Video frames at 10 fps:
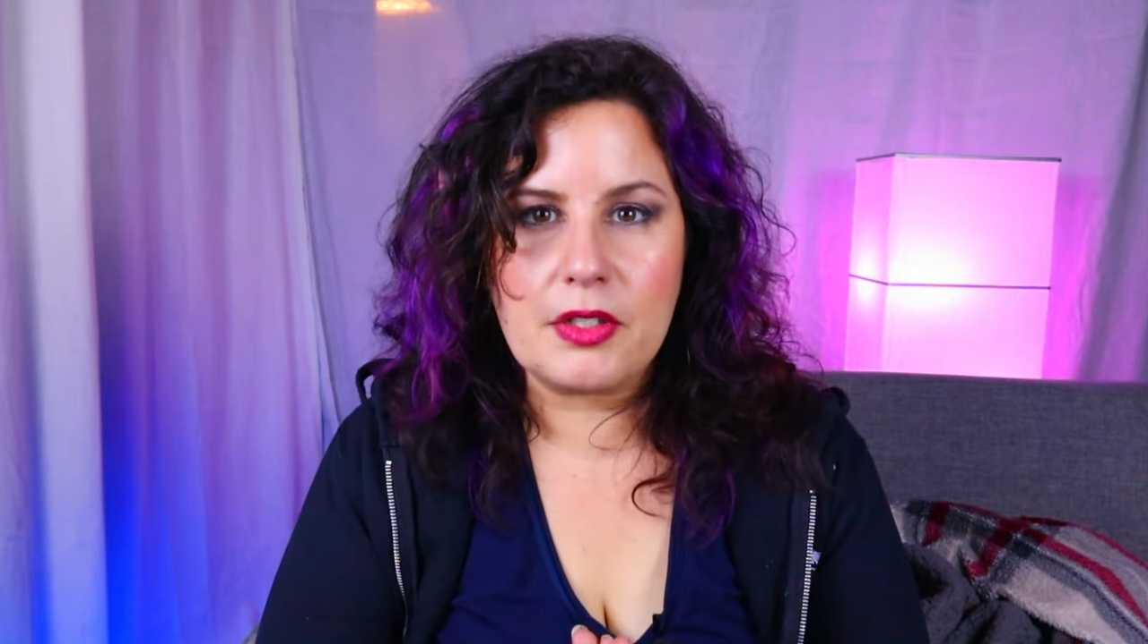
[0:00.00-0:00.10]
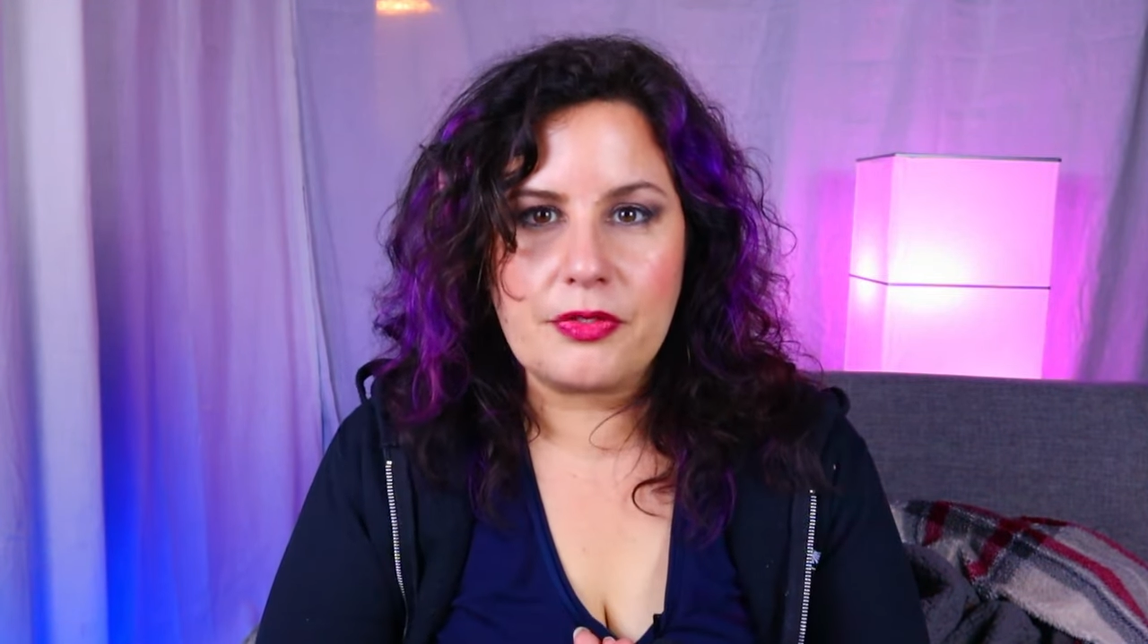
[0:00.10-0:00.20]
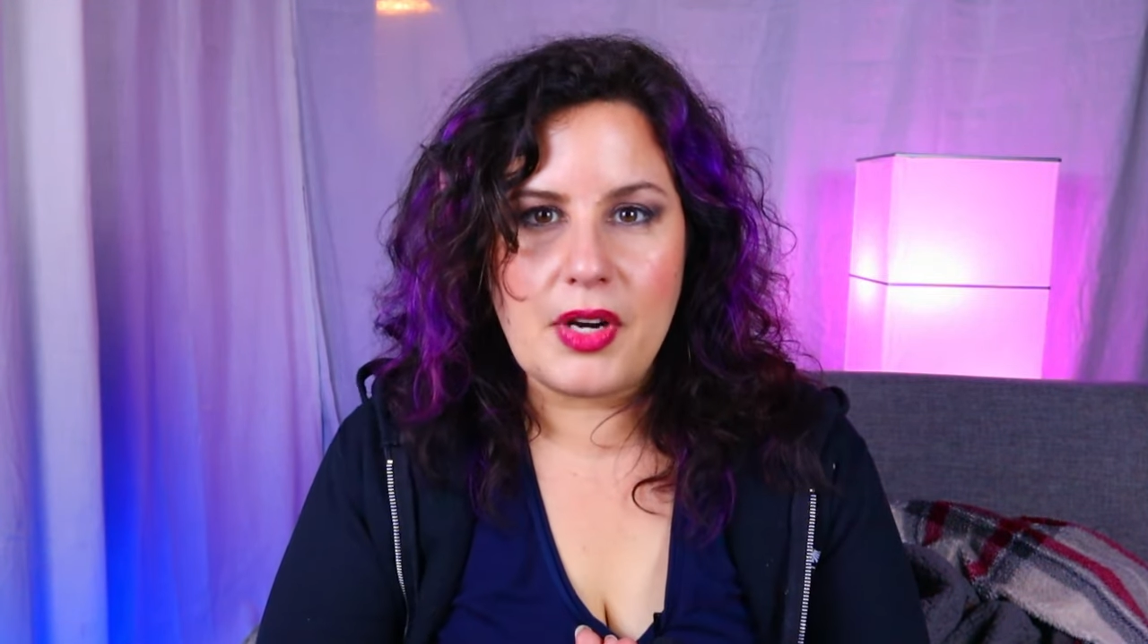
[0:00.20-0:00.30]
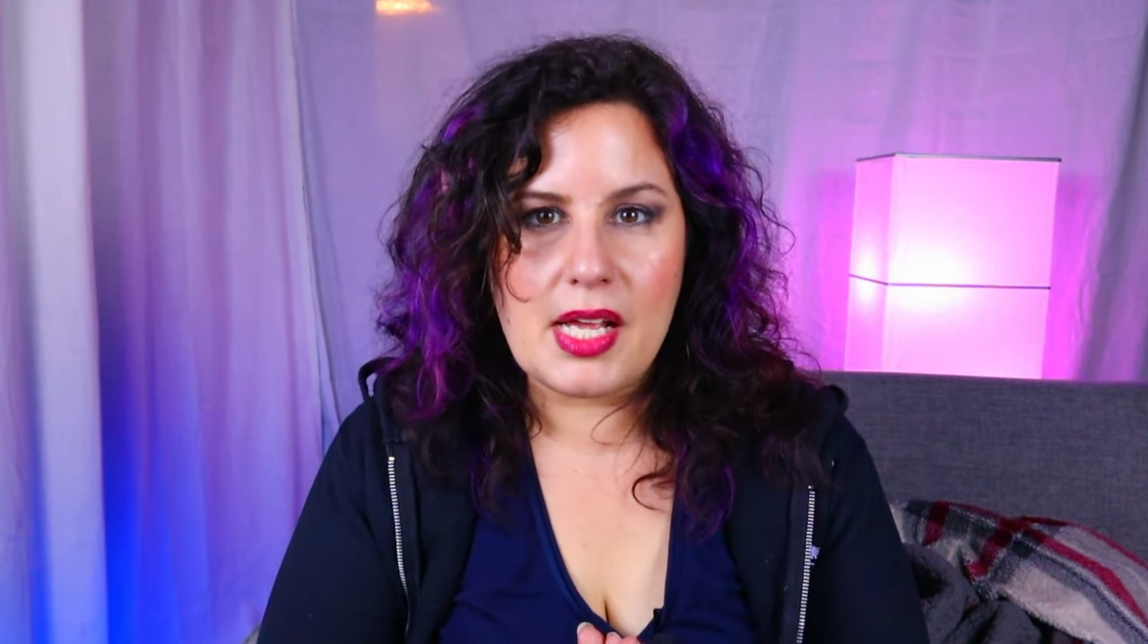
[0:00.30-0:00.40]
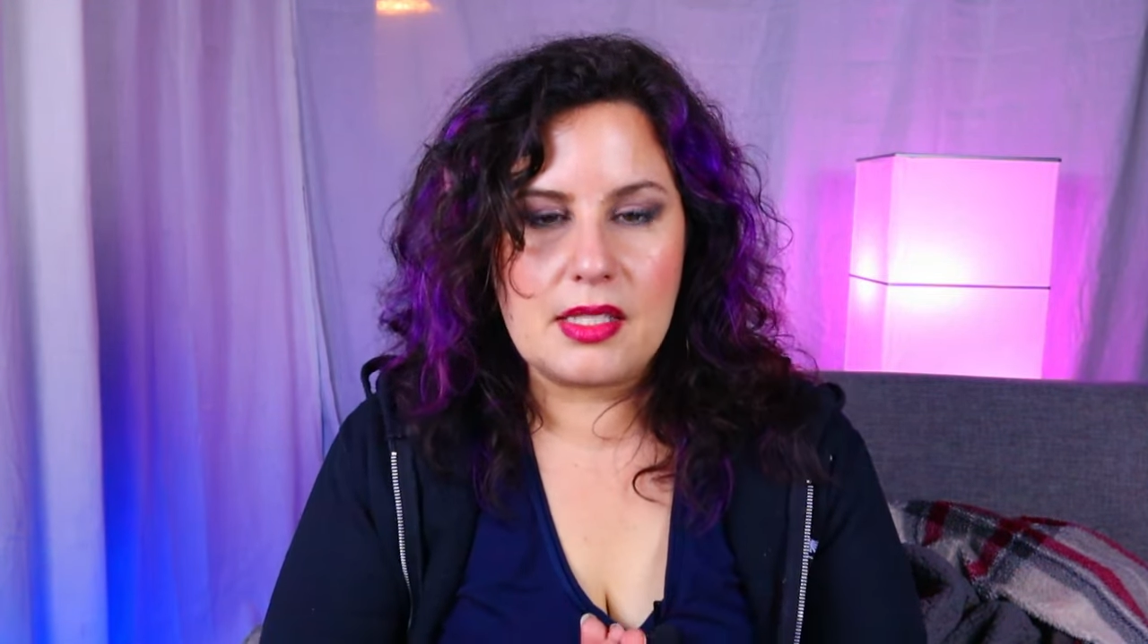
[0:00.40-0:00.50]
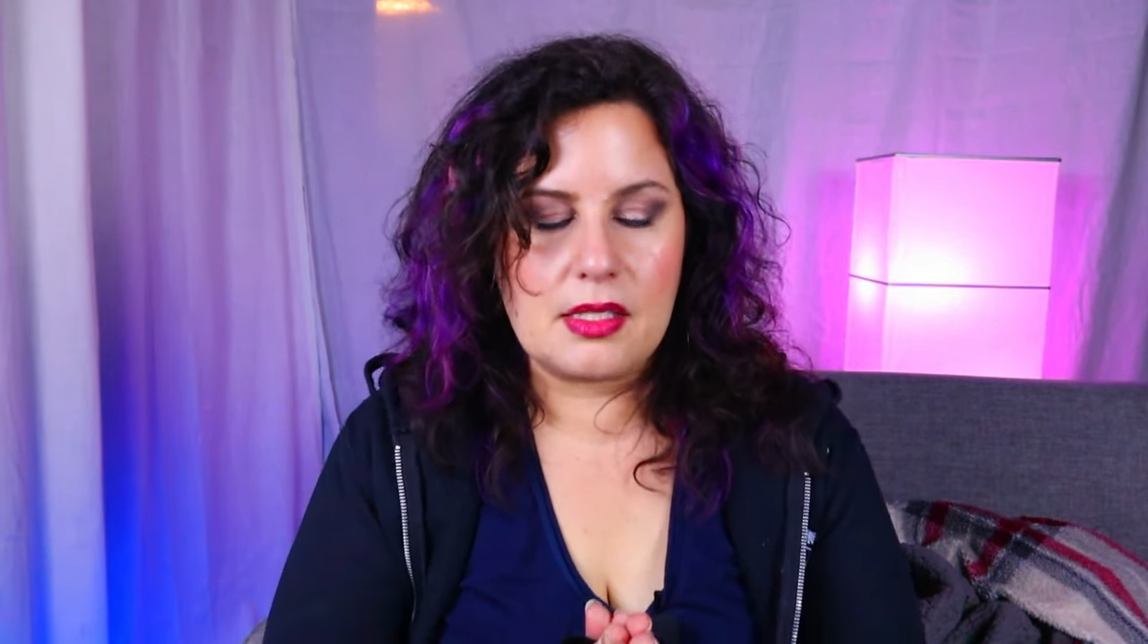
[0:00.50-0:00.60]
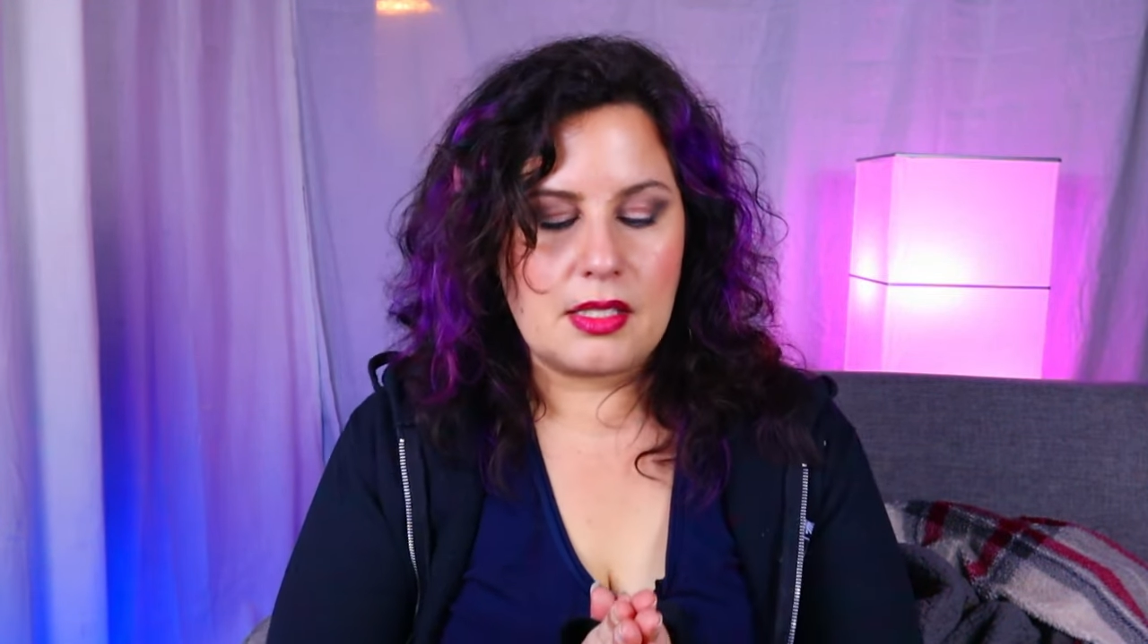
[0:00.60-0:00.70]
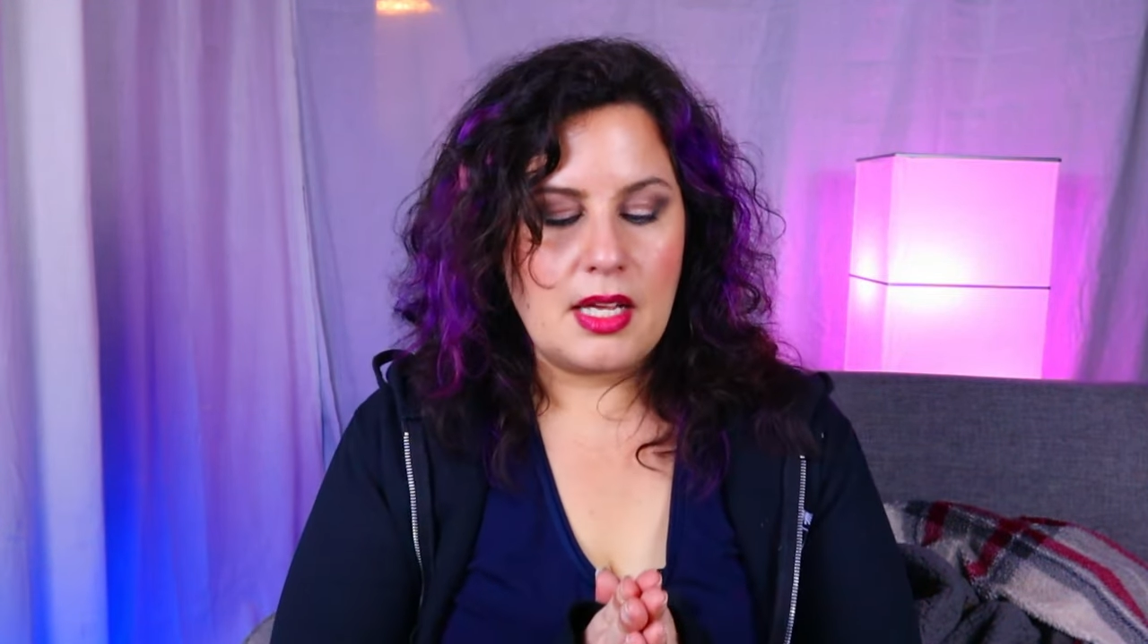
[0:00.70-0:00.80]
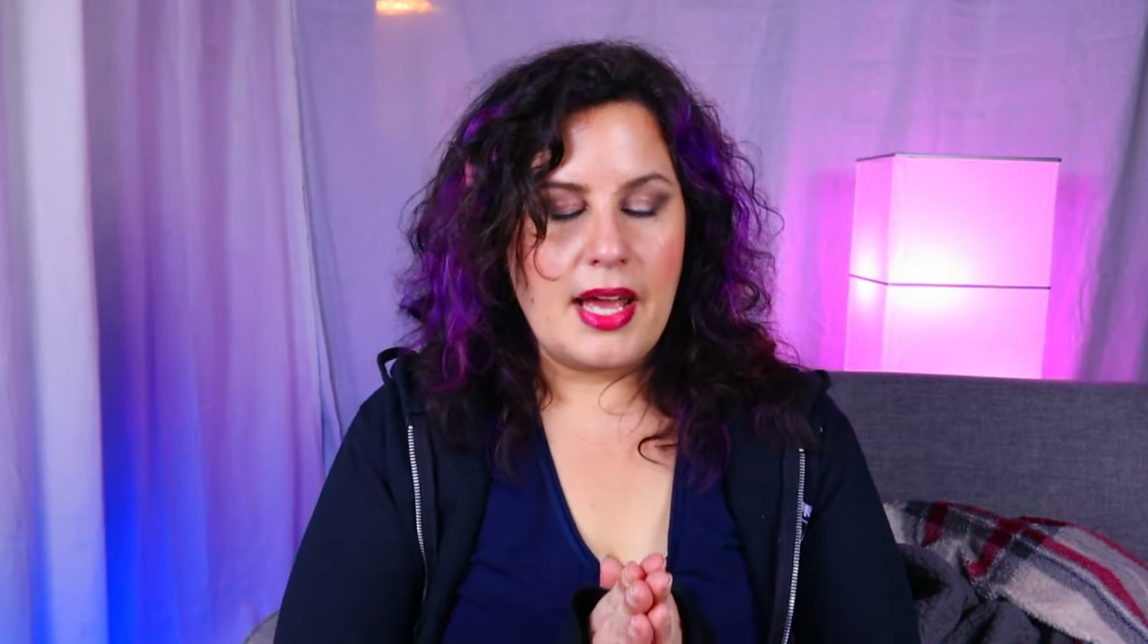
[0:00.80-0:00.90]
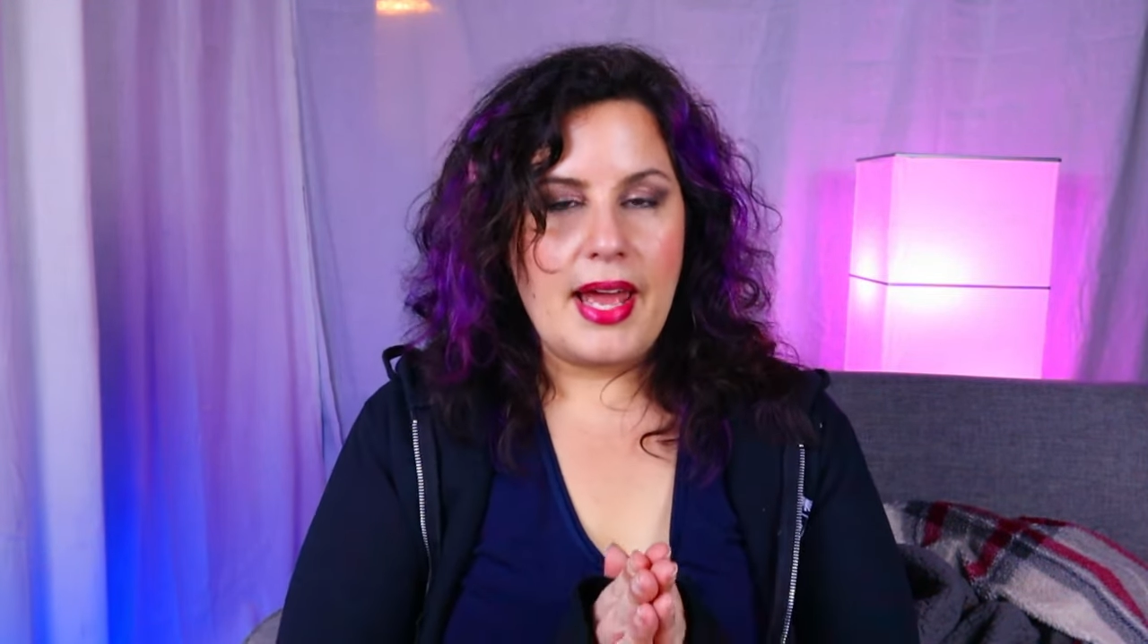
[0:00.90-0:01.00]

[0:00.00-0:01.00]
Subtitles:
good friends,